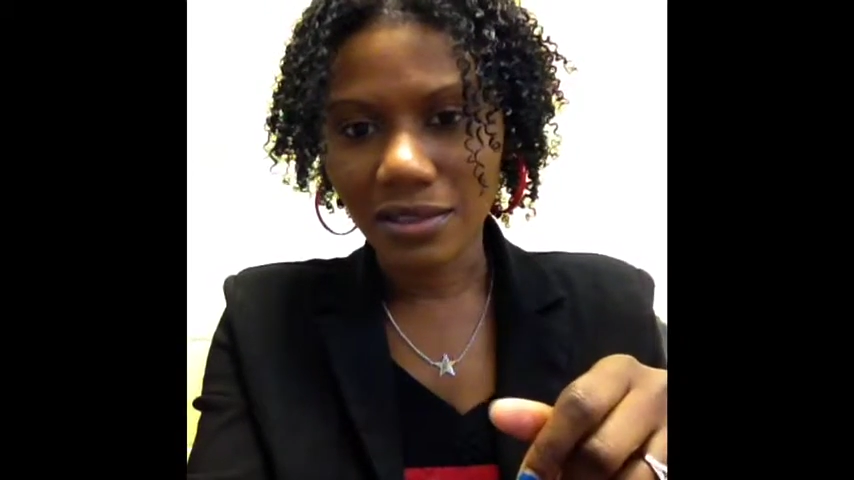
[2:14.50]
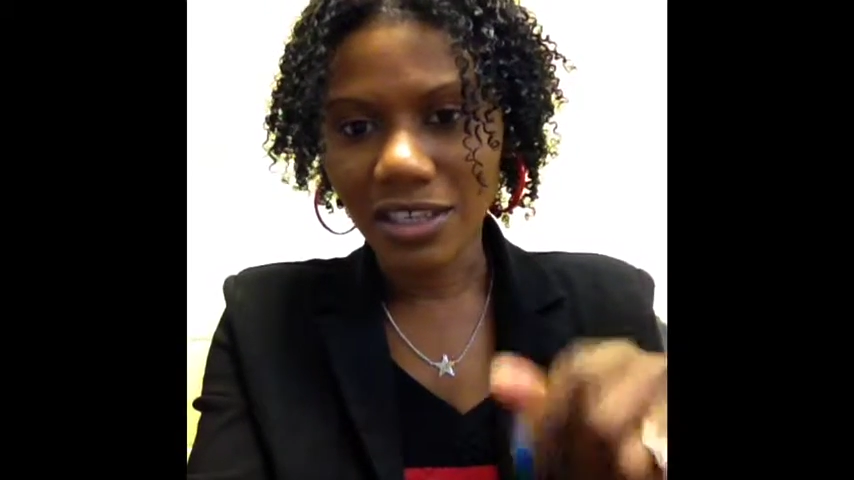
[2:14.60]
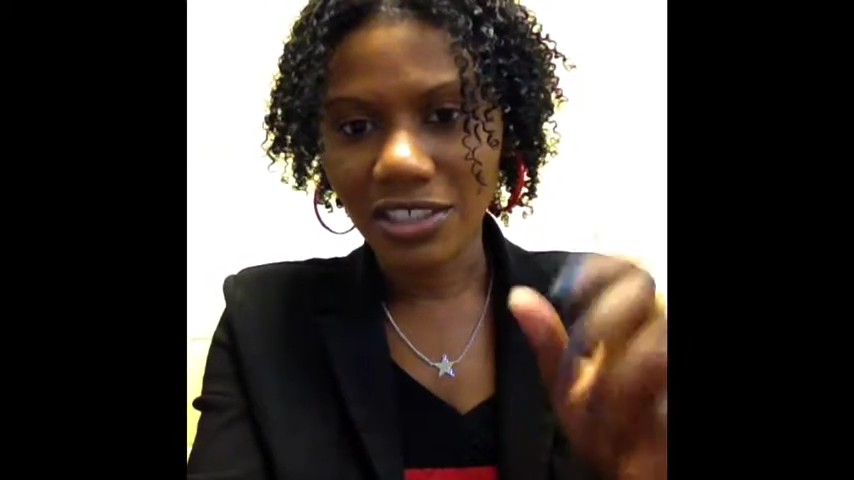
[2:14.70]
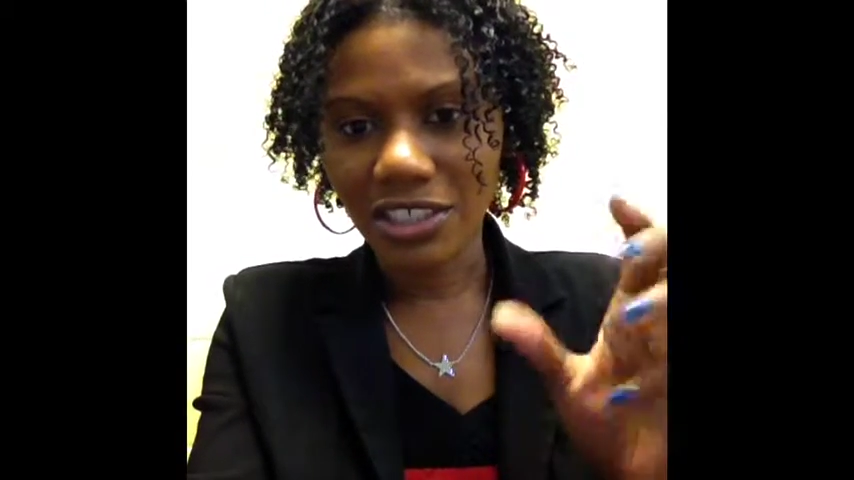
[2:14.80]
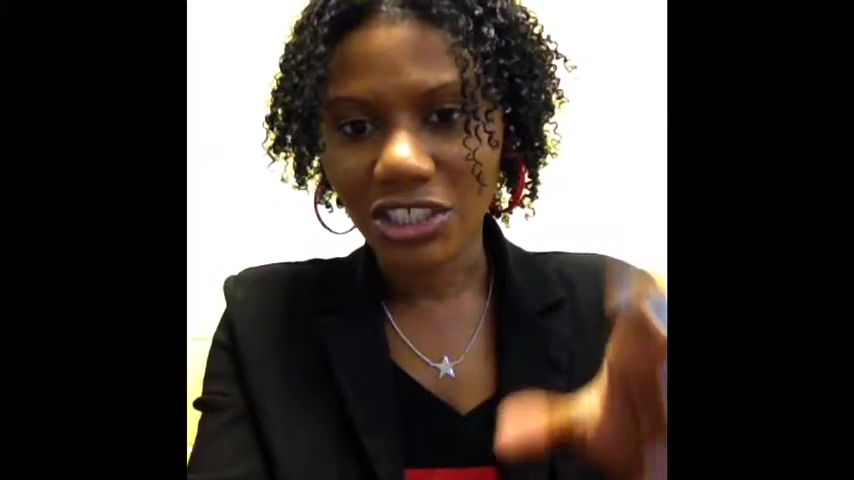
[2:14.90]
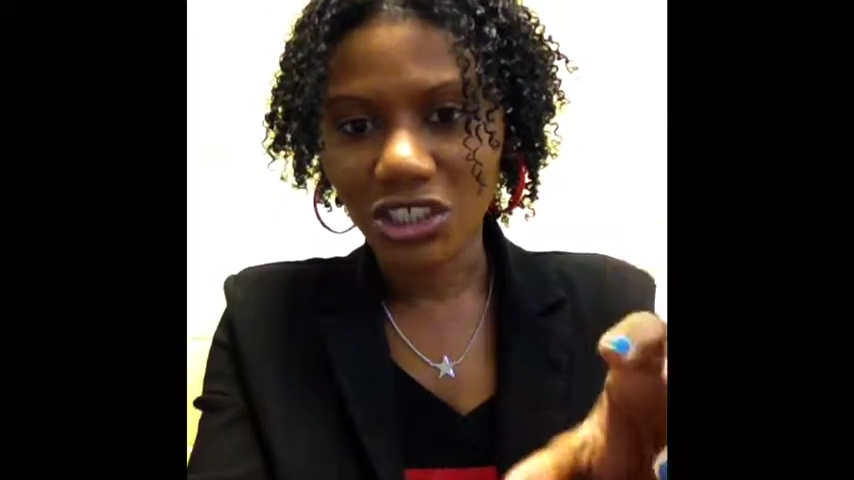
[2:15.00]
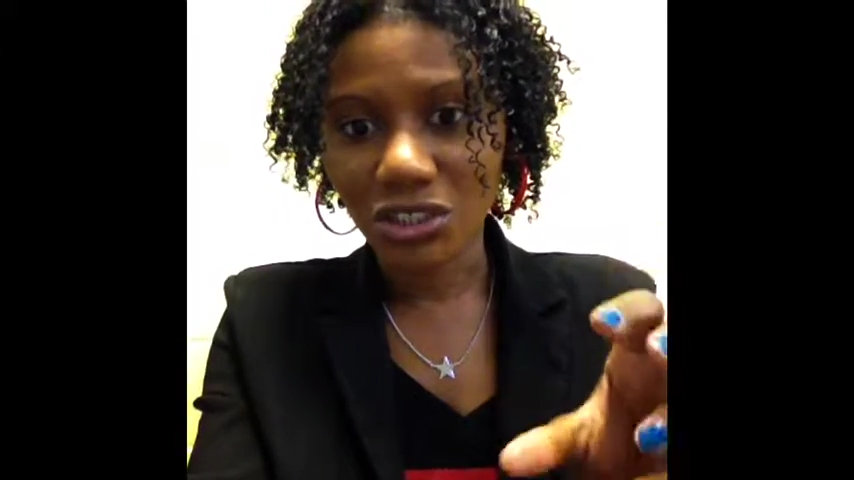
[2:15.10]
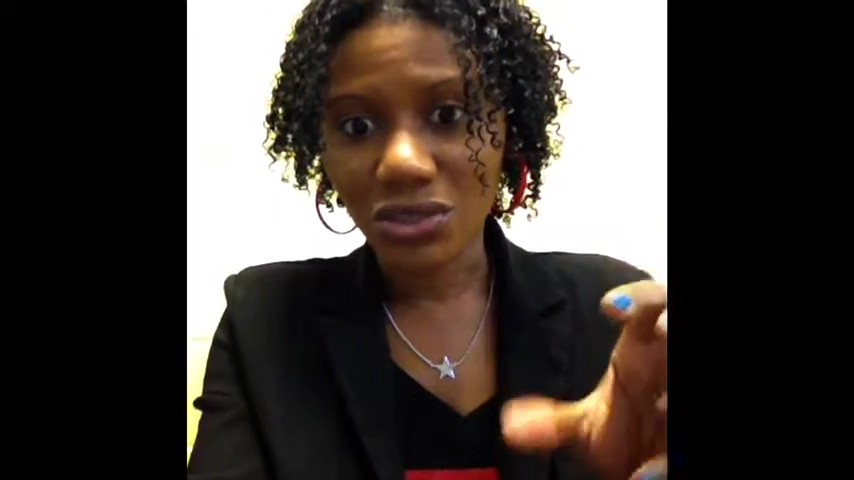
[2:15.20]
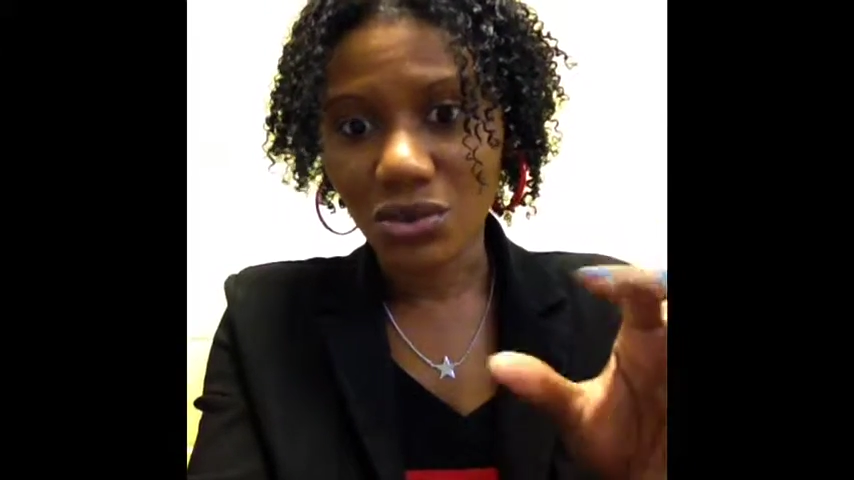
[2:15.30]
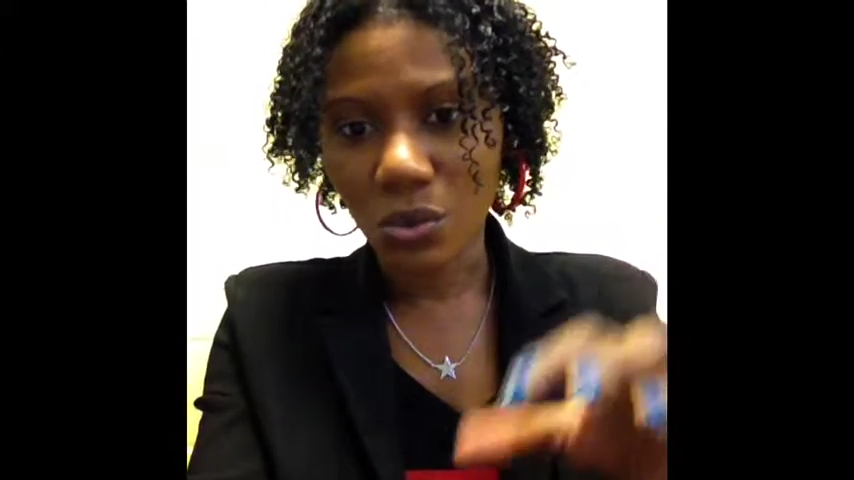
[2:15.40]

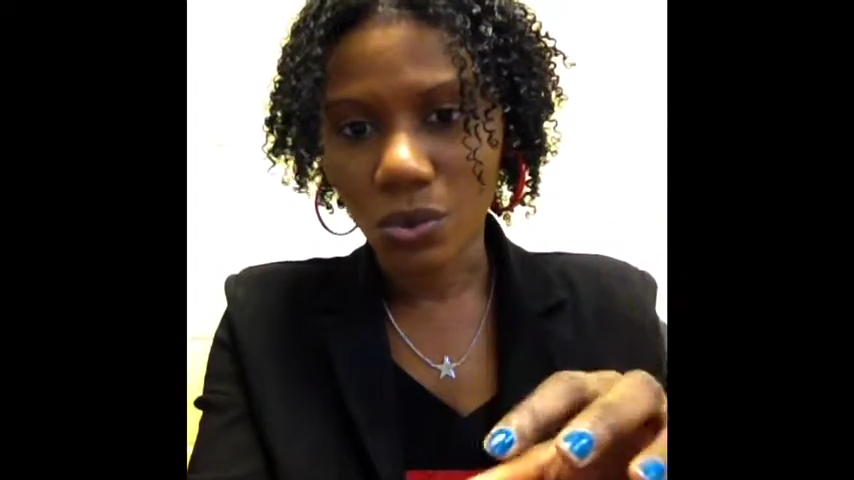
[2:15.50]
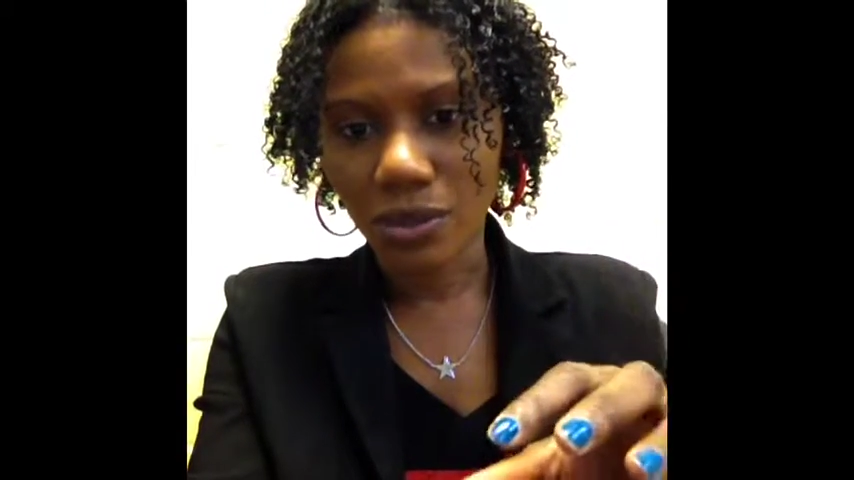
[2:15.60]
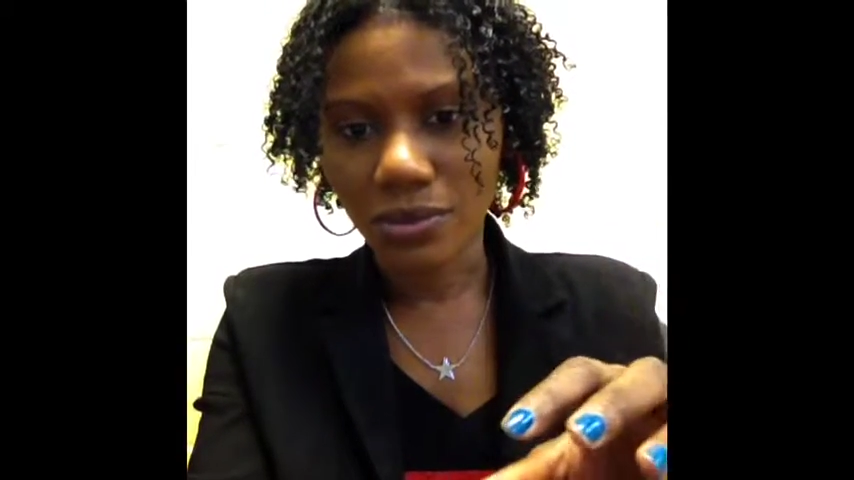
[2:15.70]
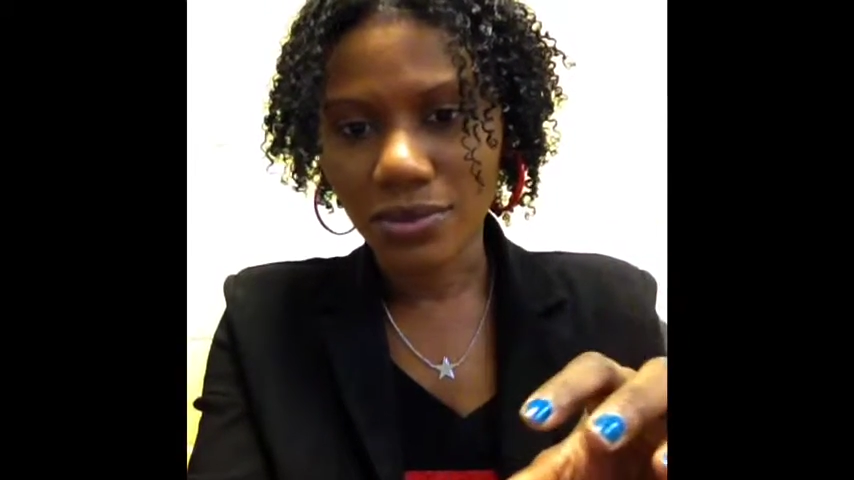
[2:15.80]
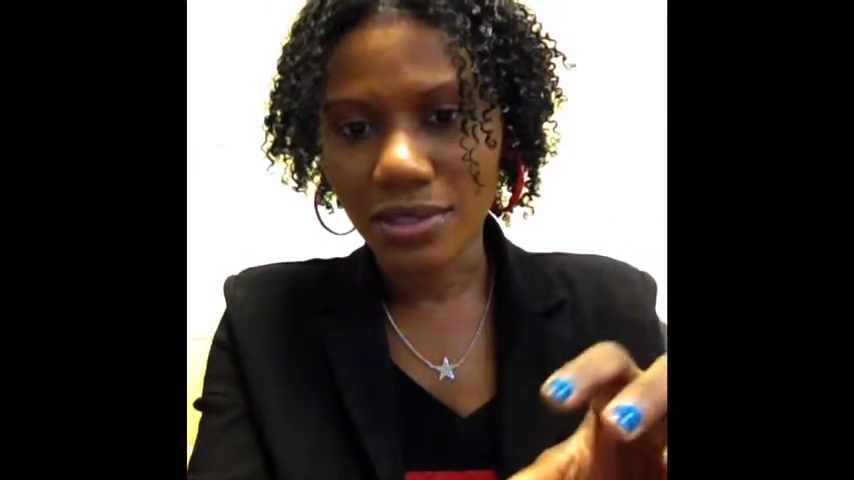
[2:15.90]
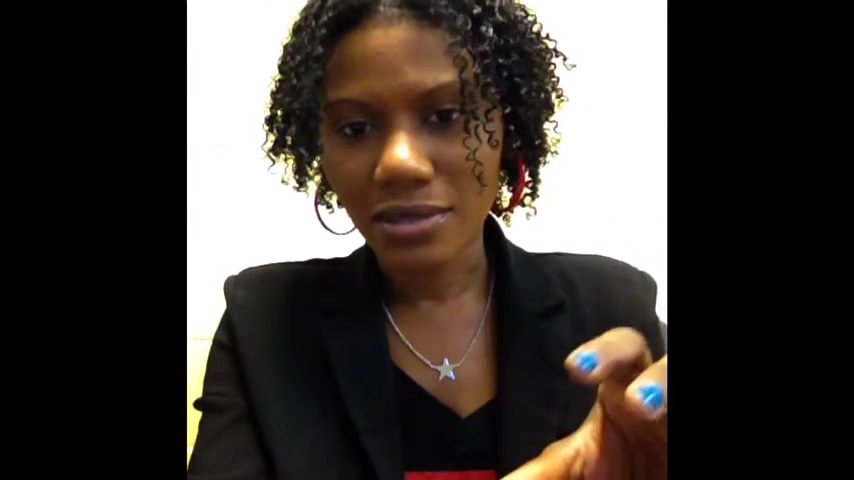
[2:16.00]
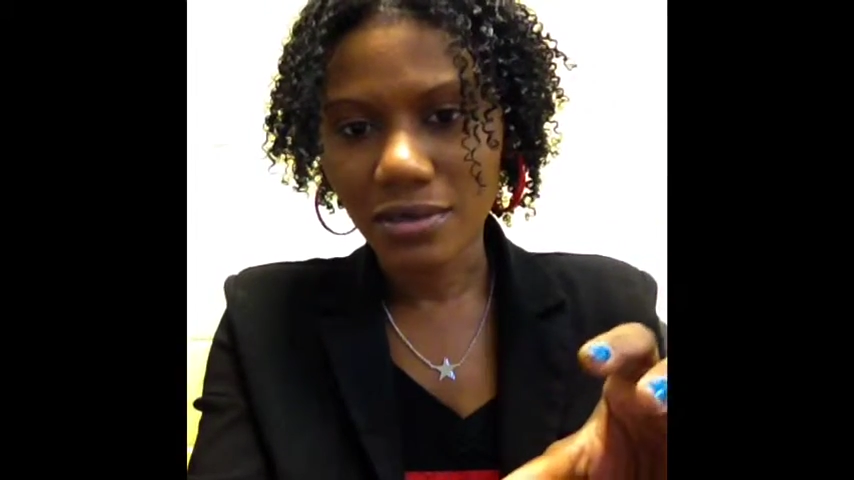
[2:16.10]
conditioners, oils